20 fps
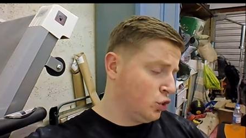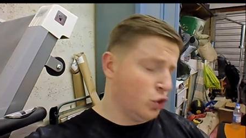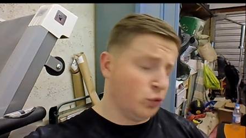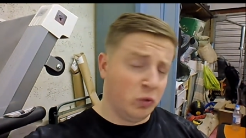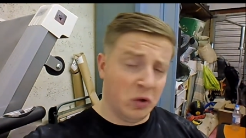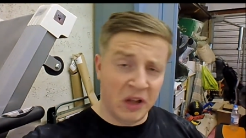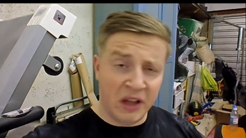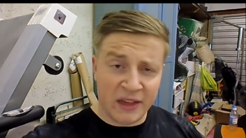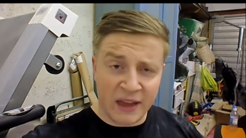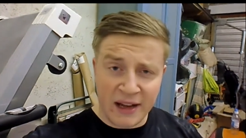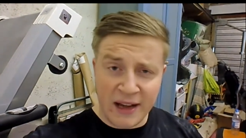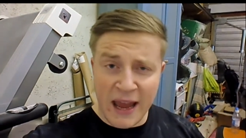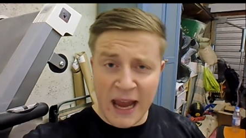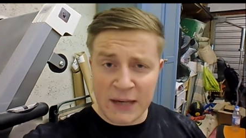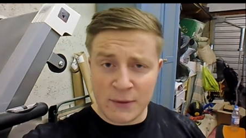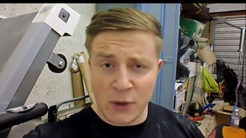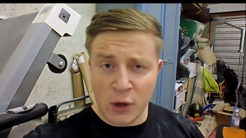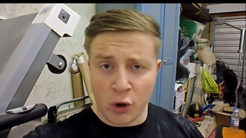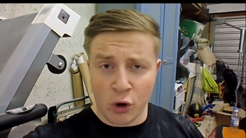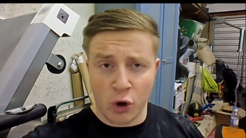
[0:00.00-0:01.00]
Do you really think
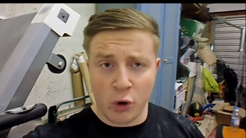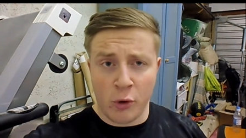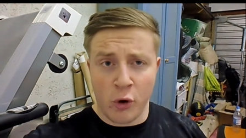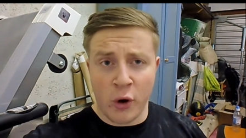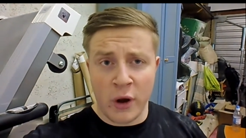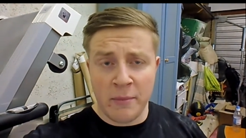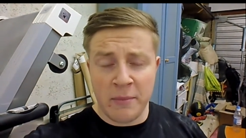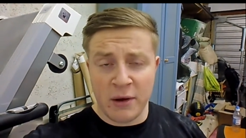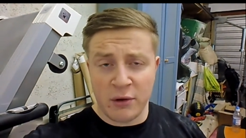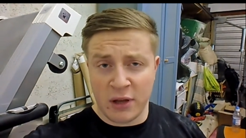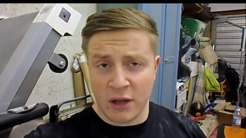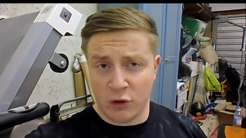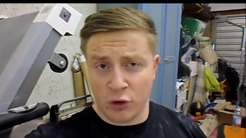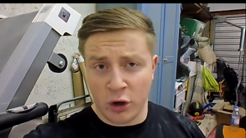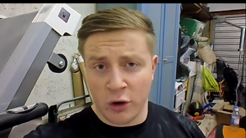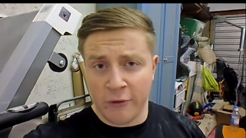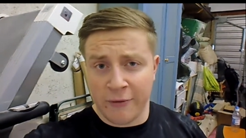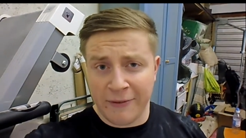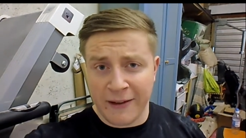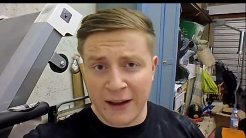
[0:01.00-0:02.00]
next week you're going to go in and be able to hit
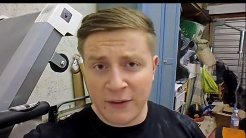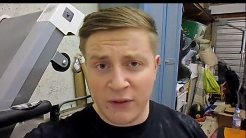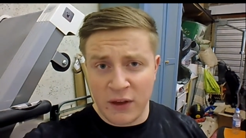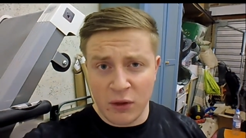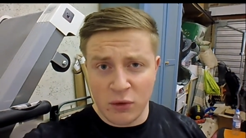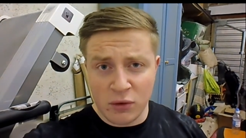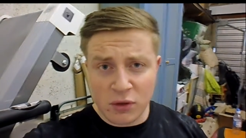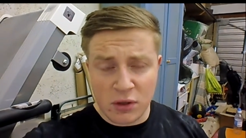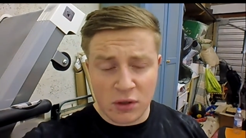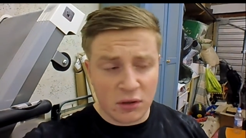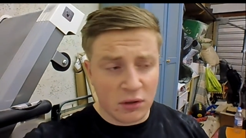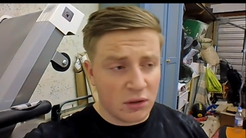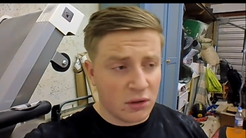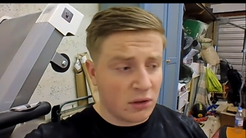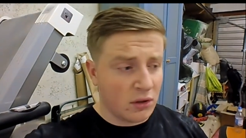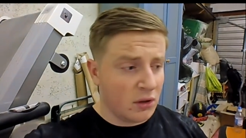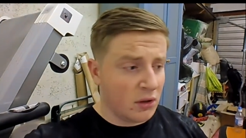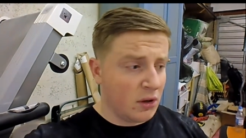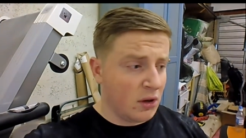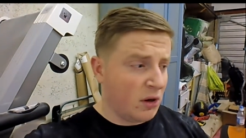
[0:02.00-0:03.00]
205 kilos?
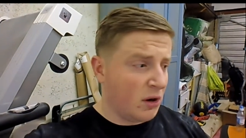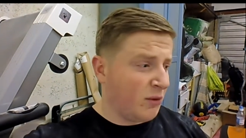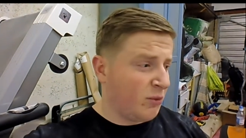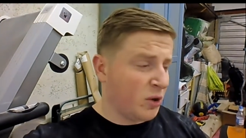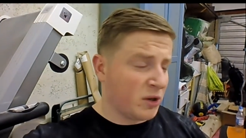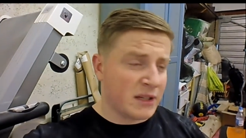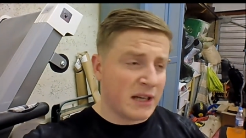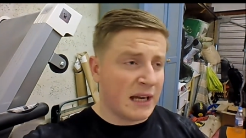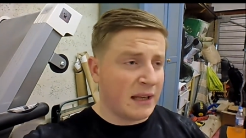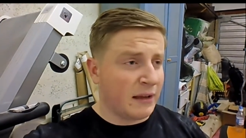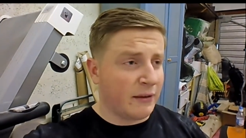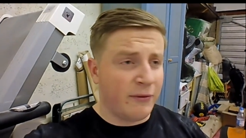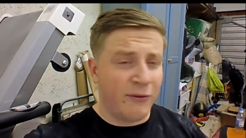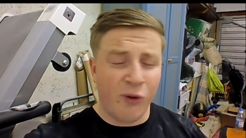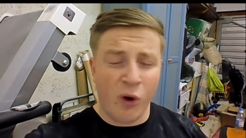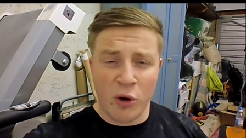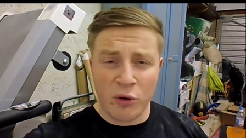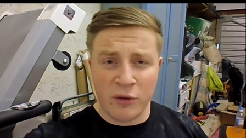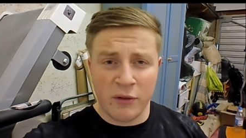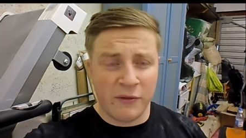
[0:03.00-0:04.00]
Or what's that, like
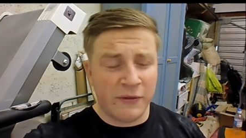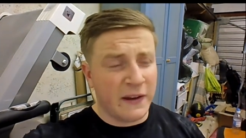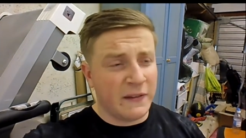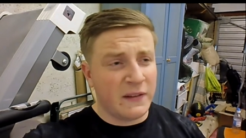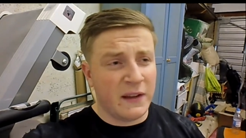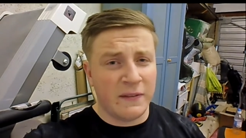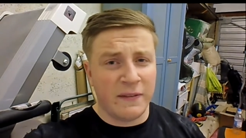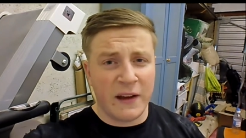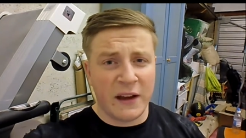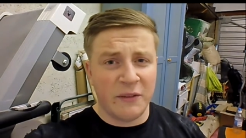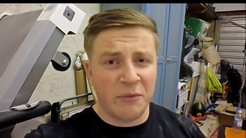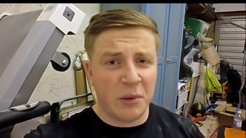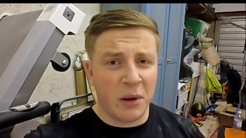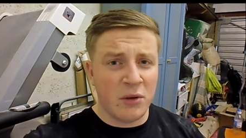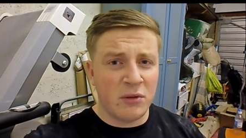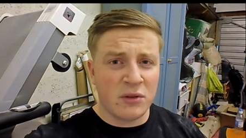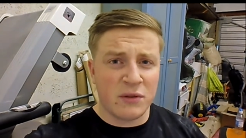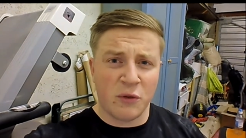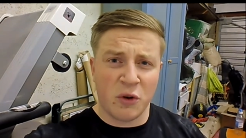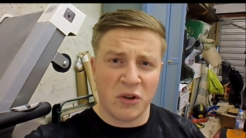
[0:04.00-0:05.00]
455
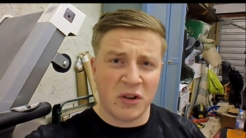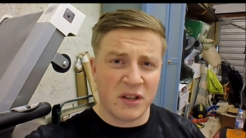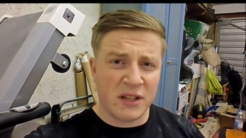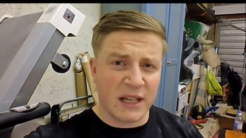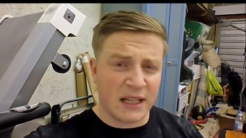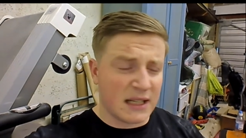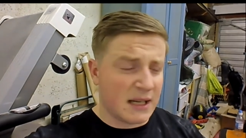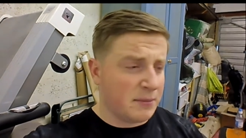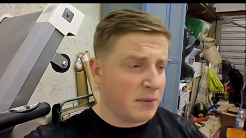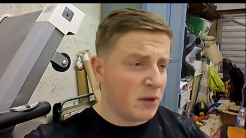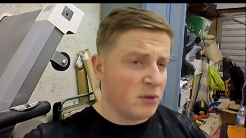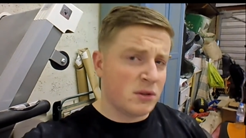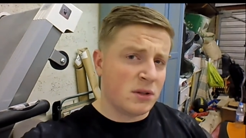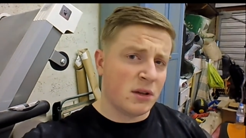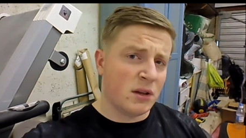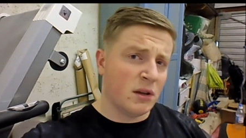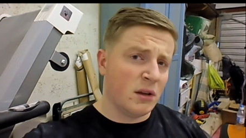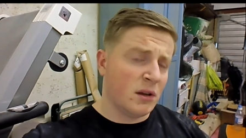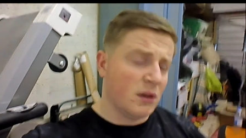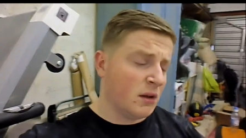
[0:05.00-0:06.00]
pounds, 460
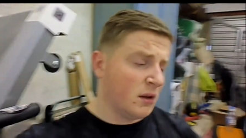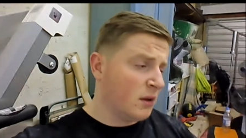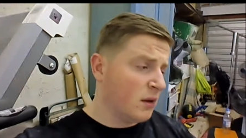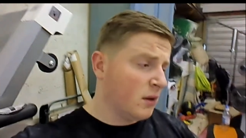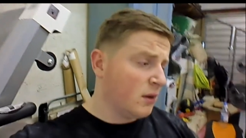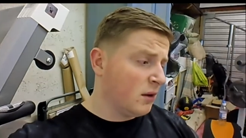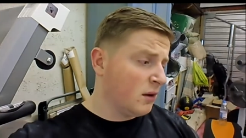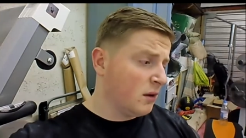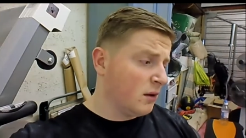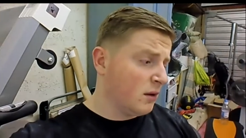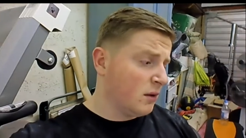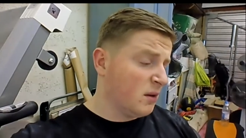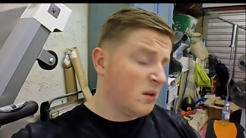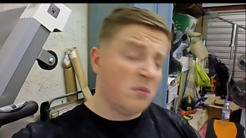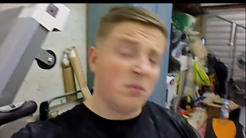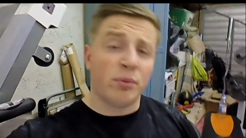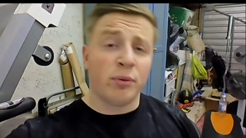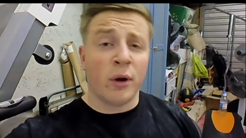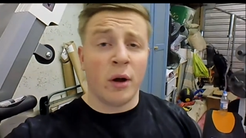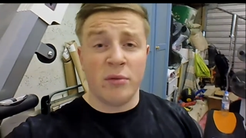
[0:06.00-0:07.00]
pounds?
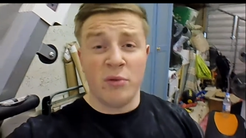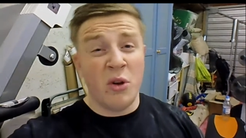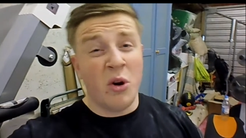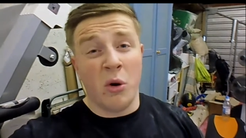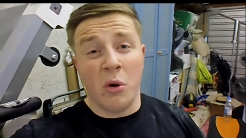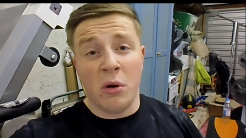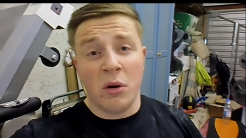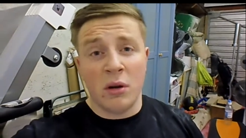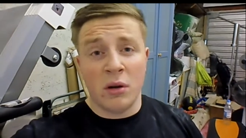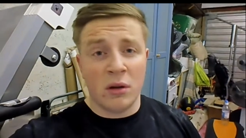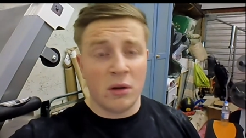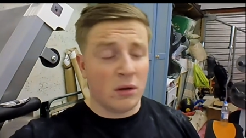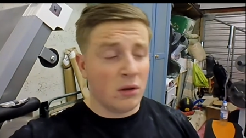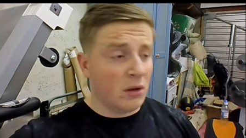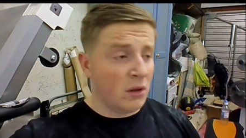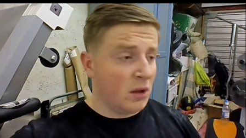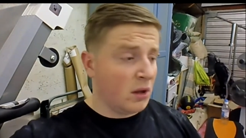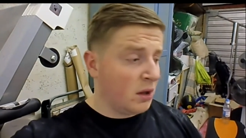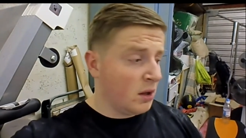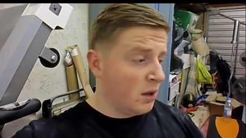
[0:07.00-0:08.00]
No.
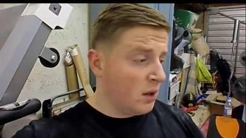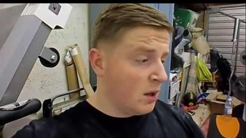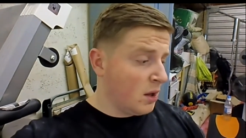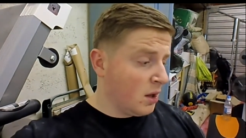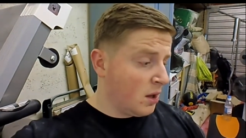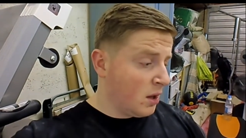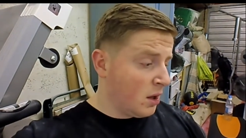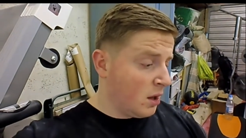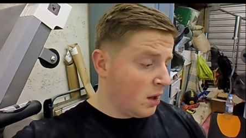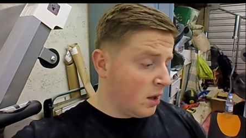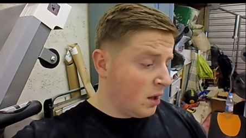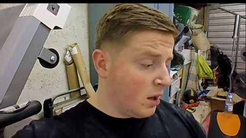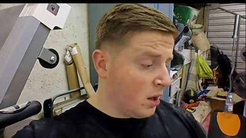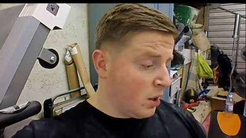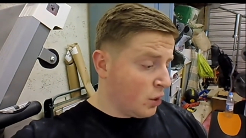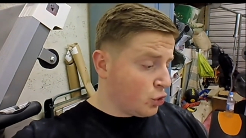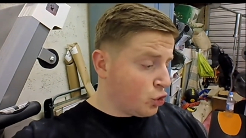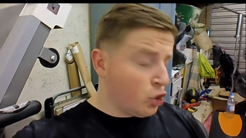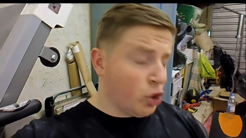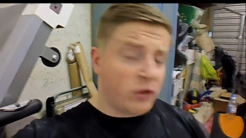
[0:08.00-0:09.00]

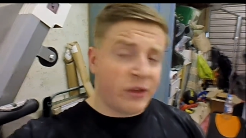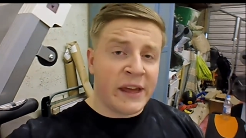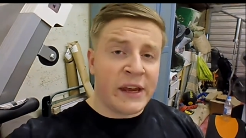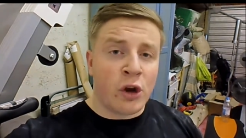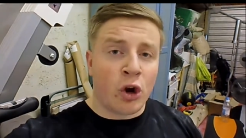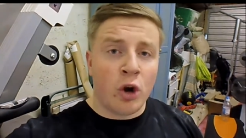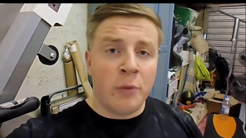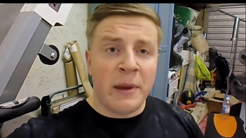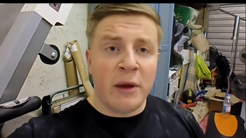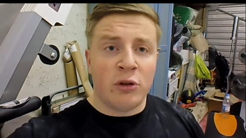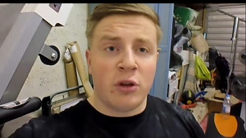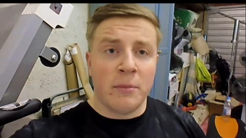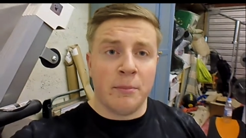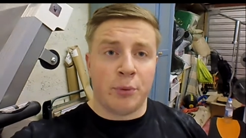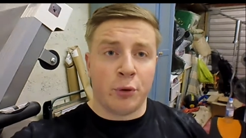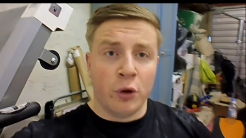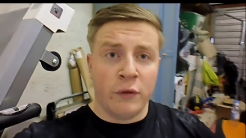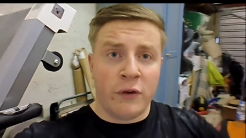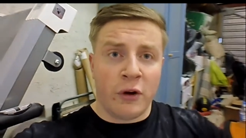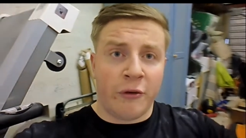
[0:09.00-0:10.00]
Do you think you're going to be able to
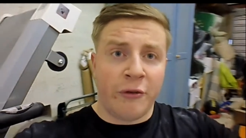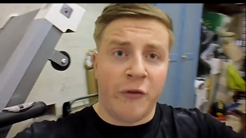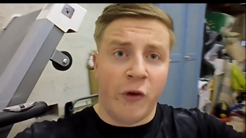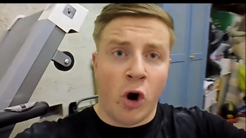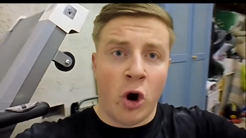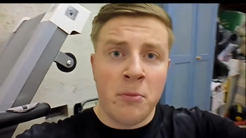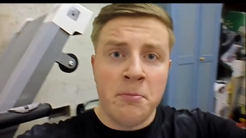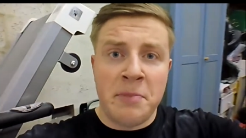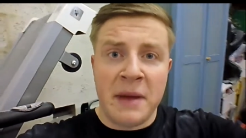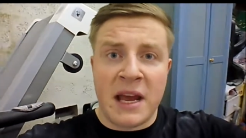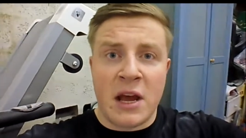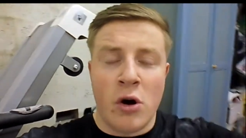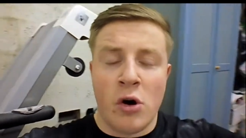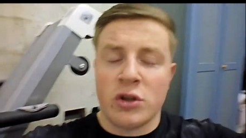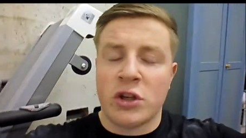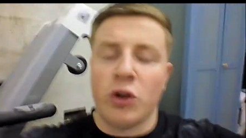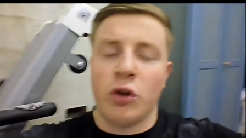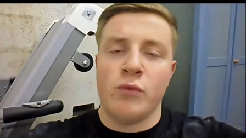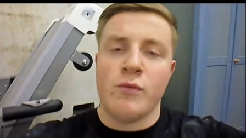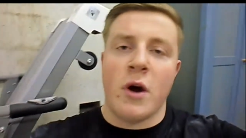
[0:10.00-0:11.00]
improve your form by
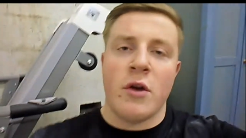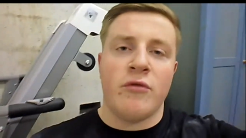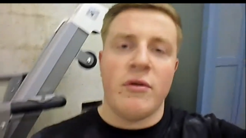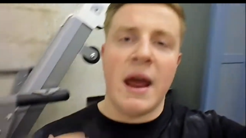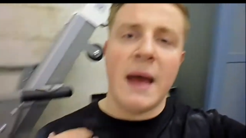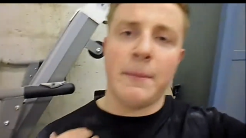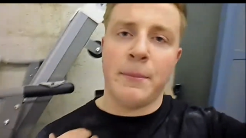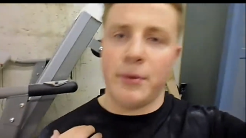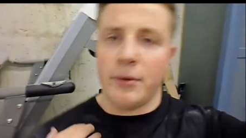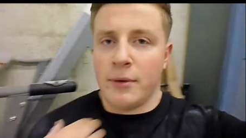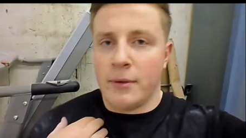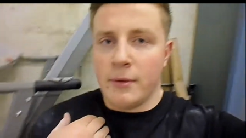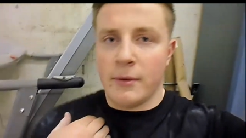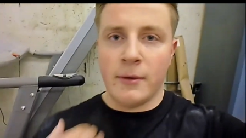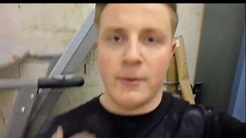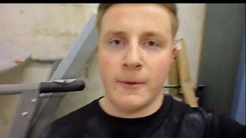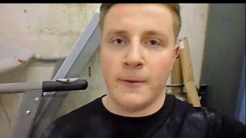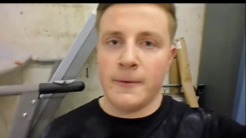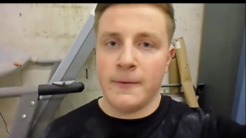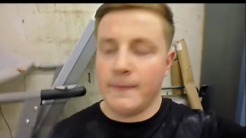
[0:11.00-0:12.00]
constantly doing one rep?
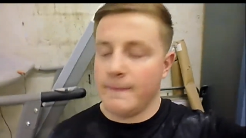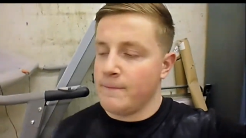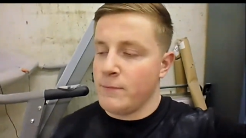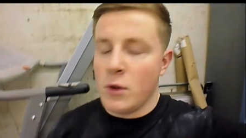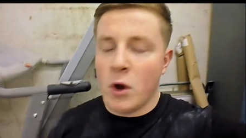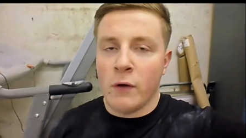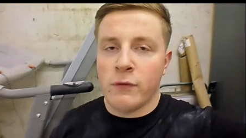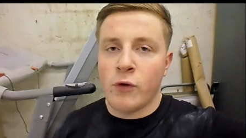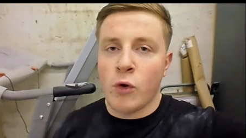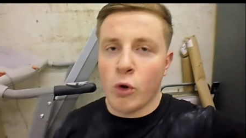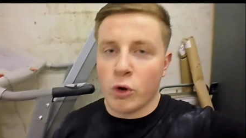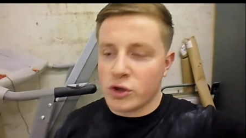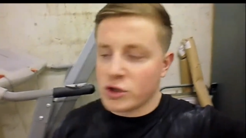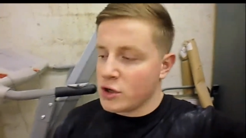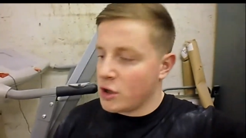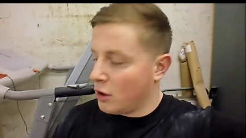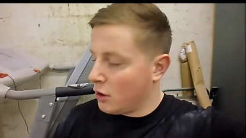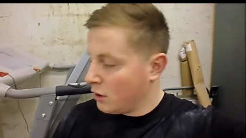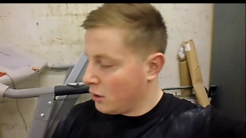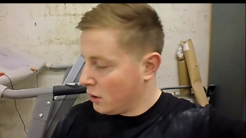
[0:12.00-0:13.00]
No, of
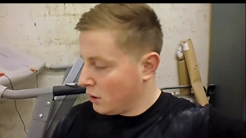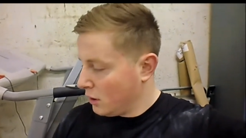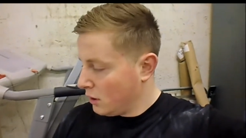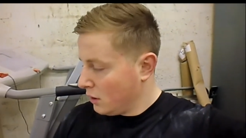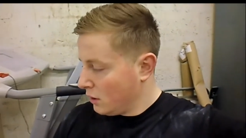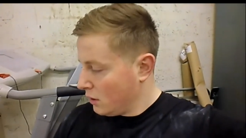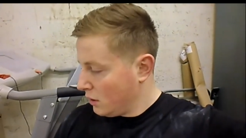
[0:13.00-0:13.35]
course not.